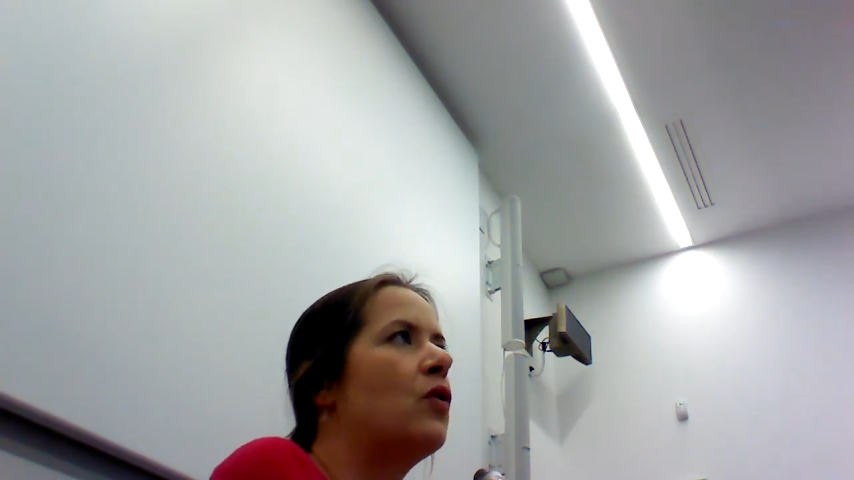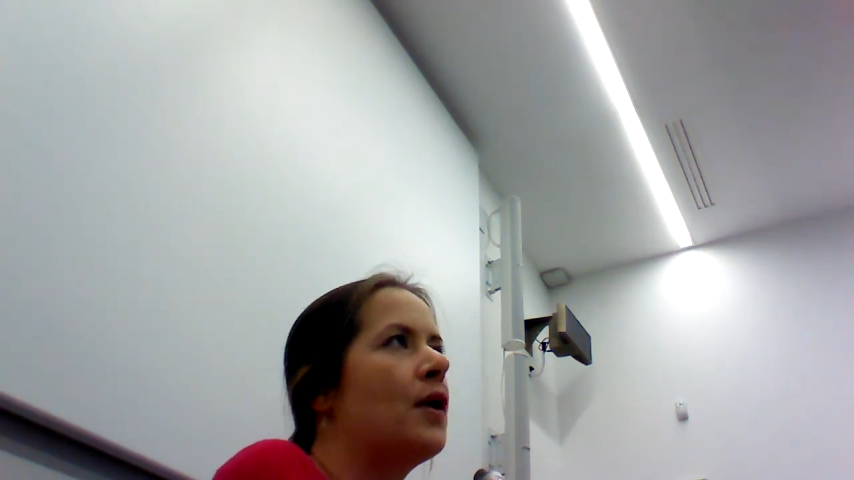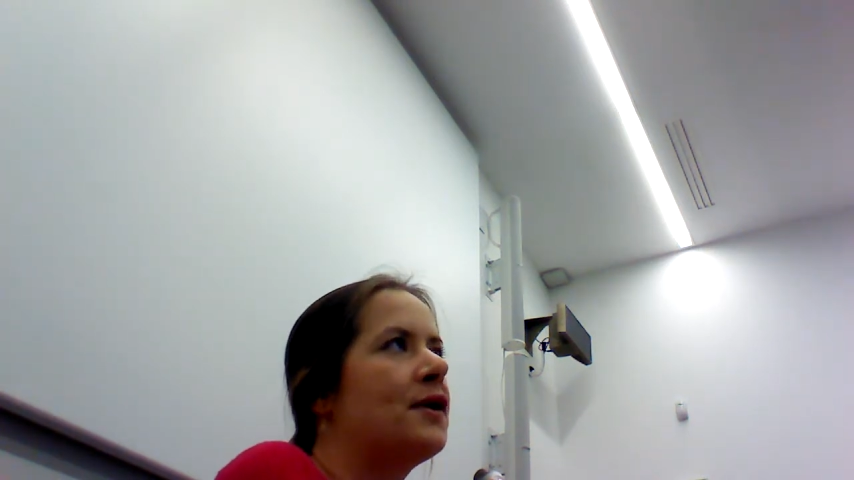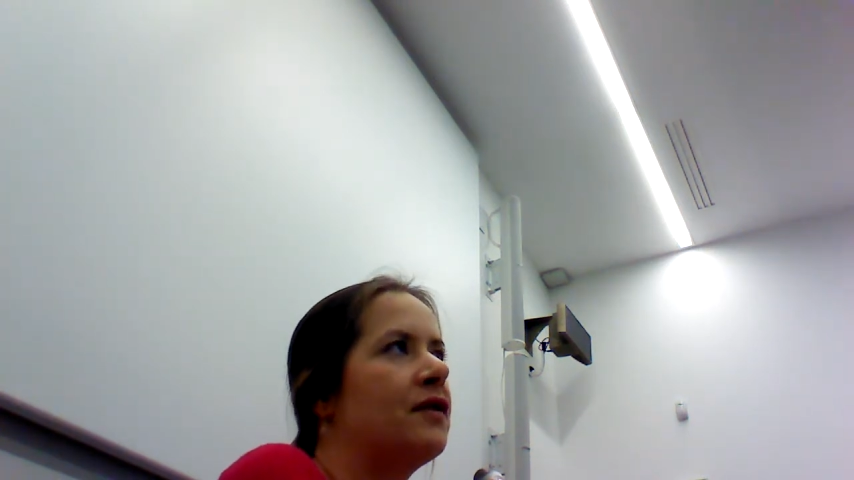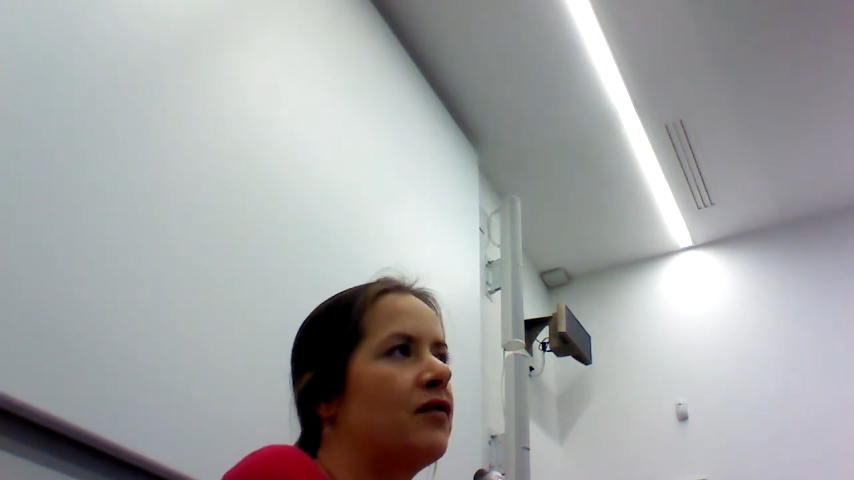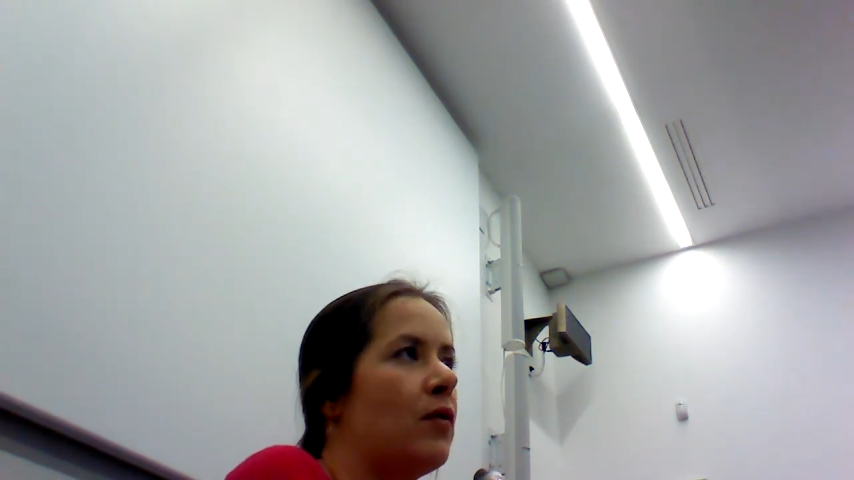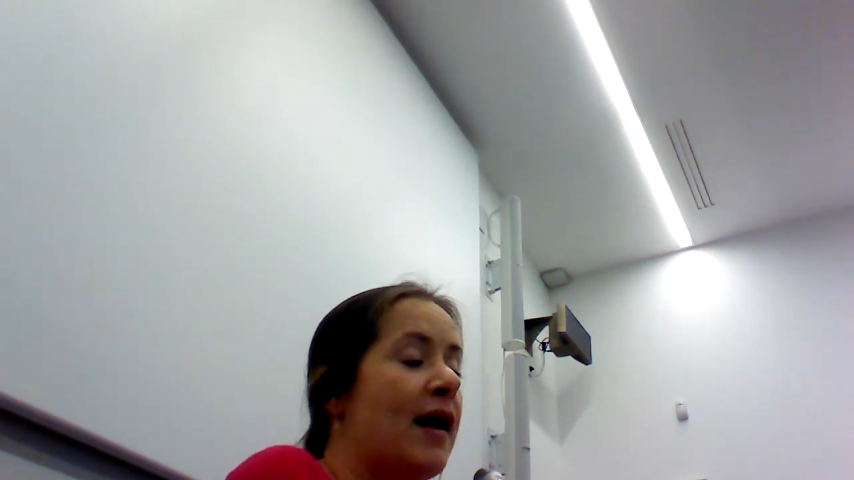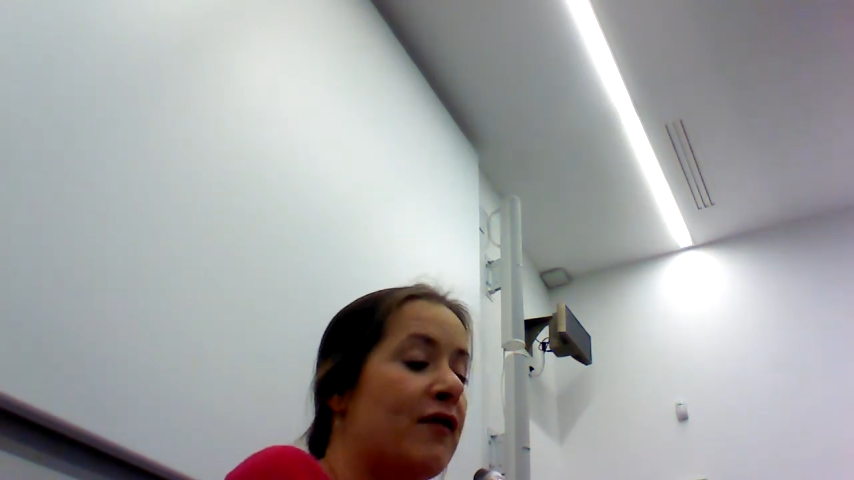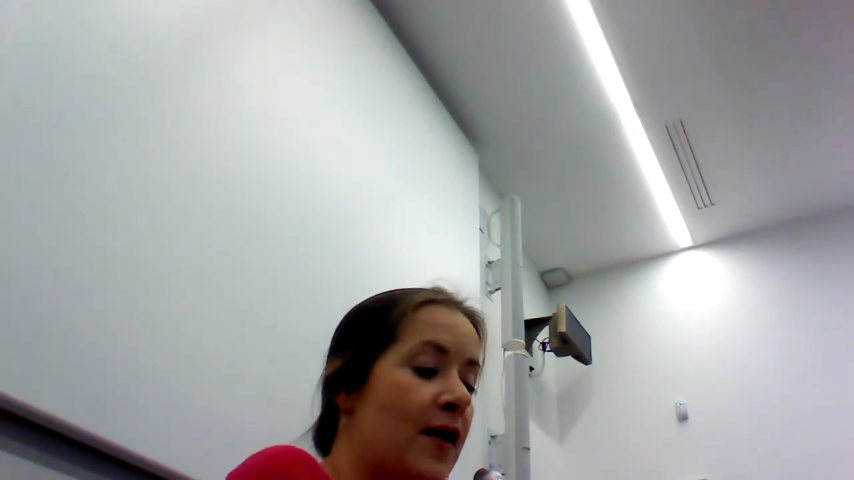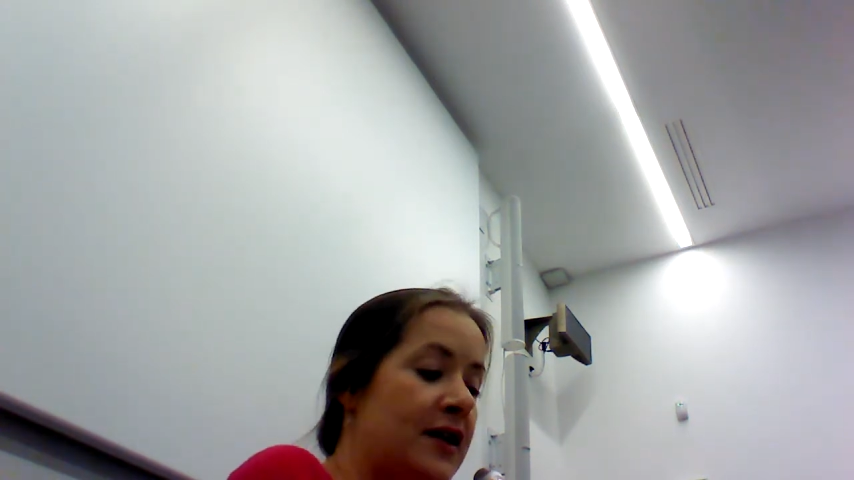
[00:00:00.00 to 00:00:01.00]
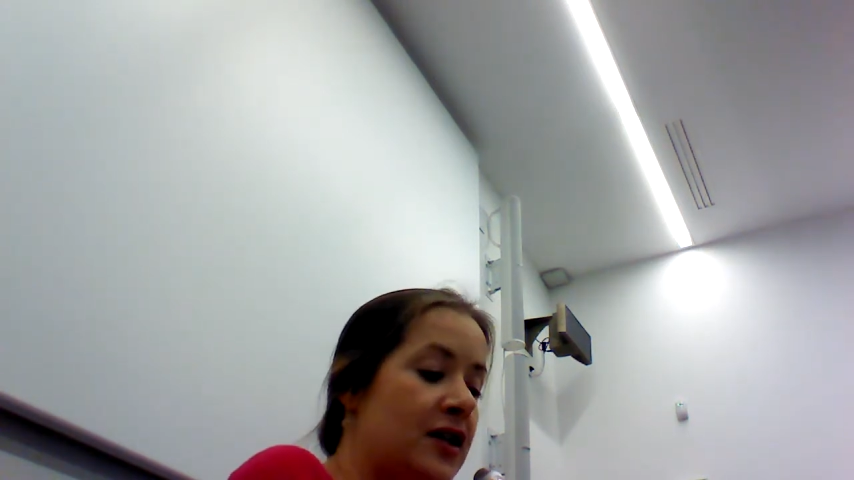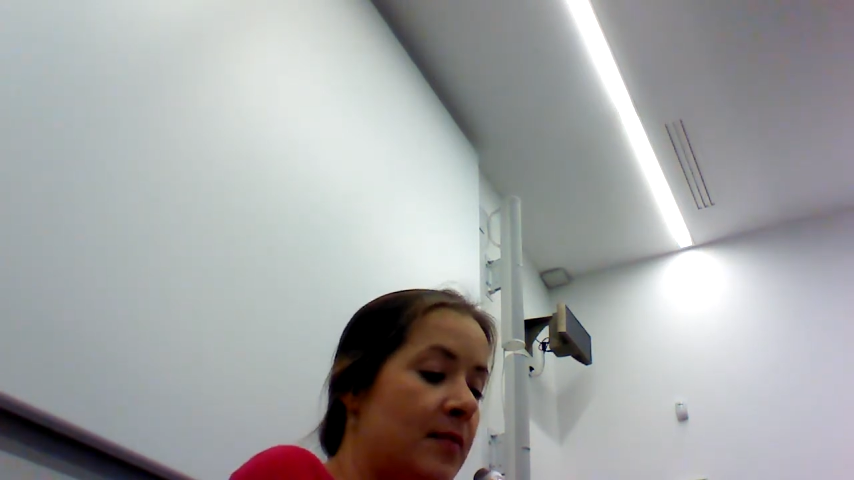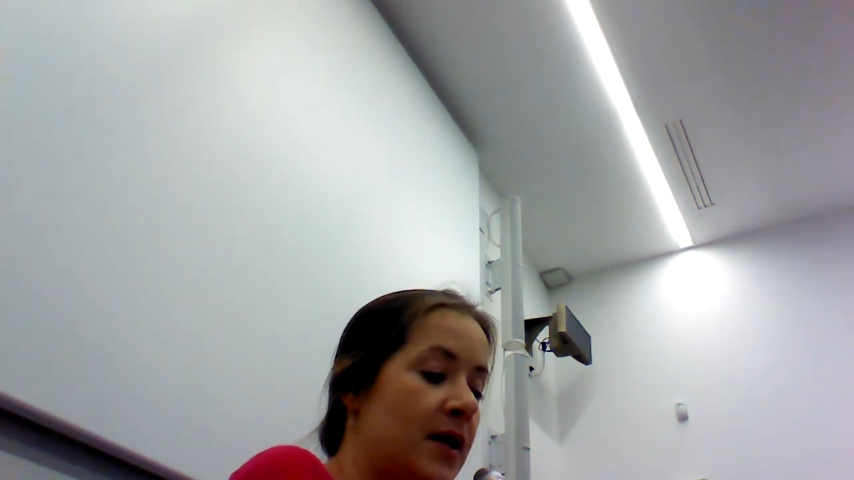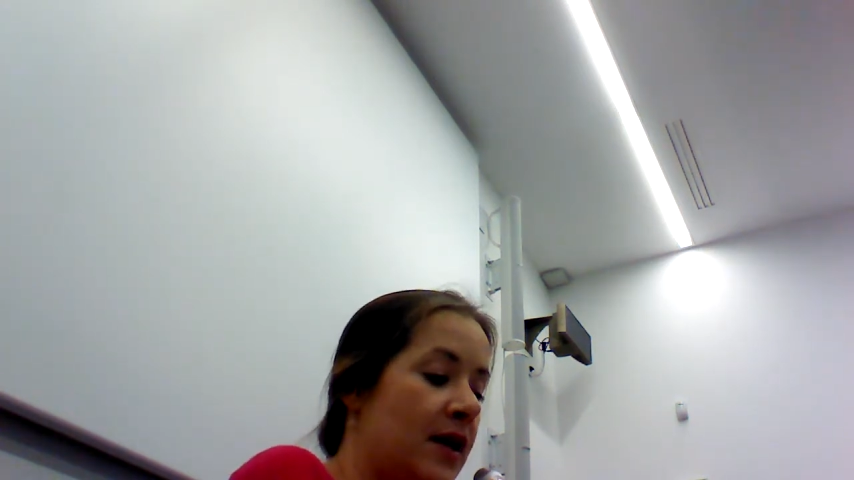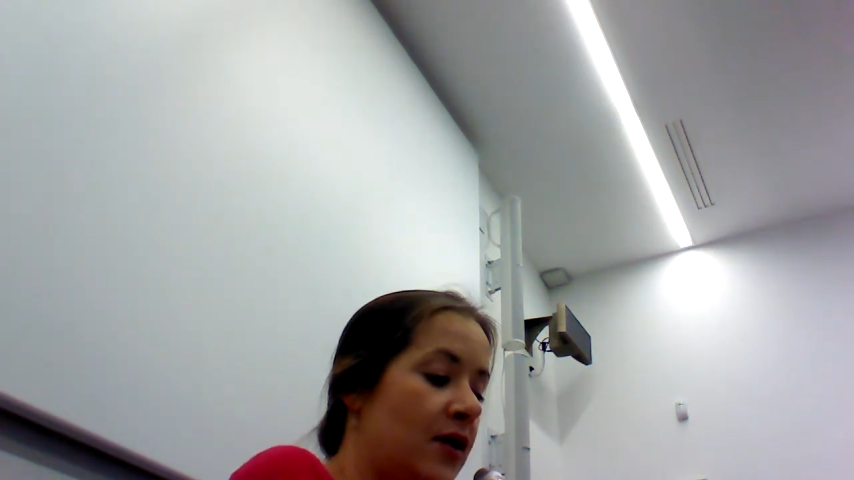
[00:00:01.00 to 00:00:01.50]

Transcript: recorded for a referendum